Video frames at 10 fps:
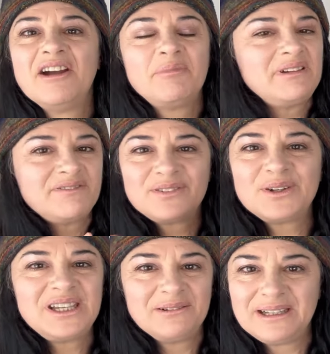before
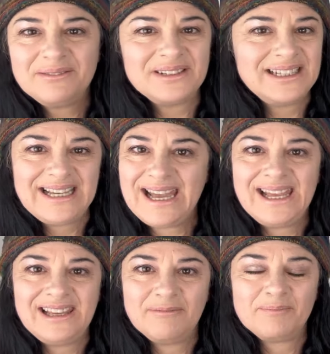you even
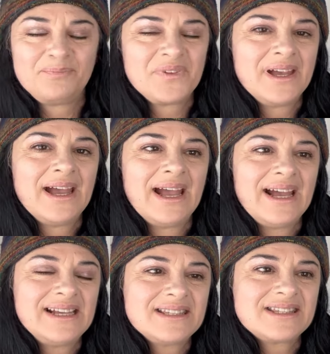came.
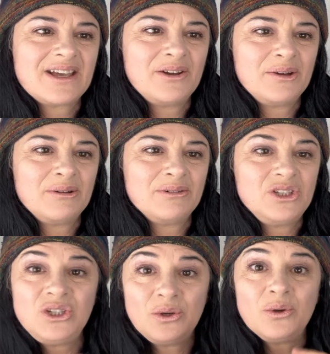And so
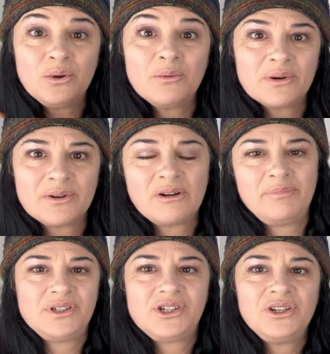you were an
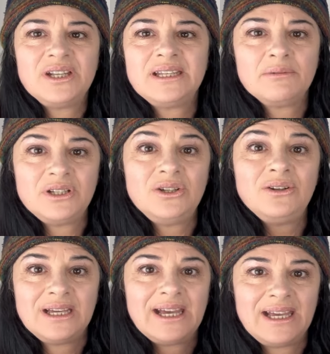opportunity when you
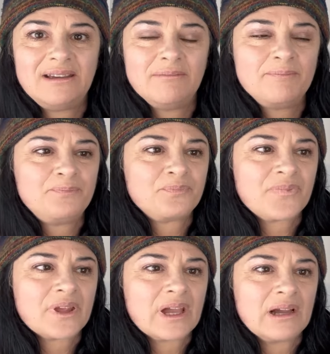came,
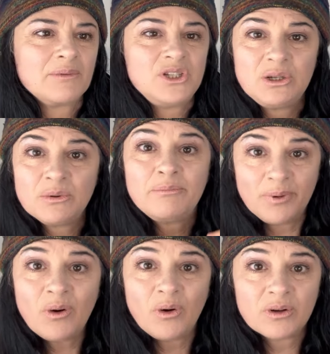when you were
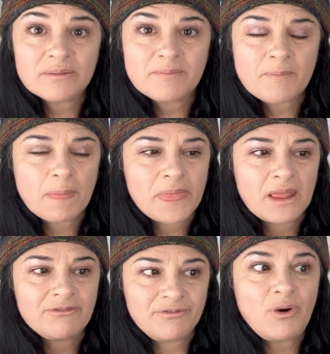
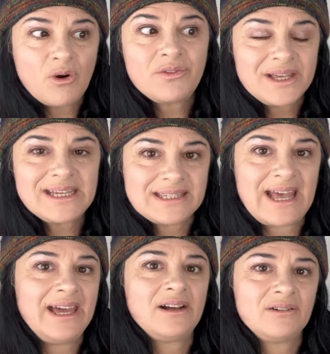born, for these
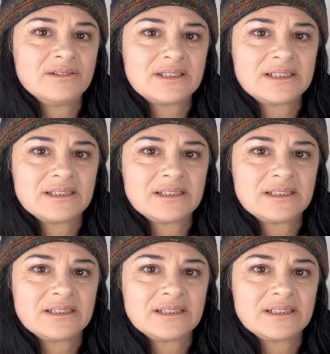adults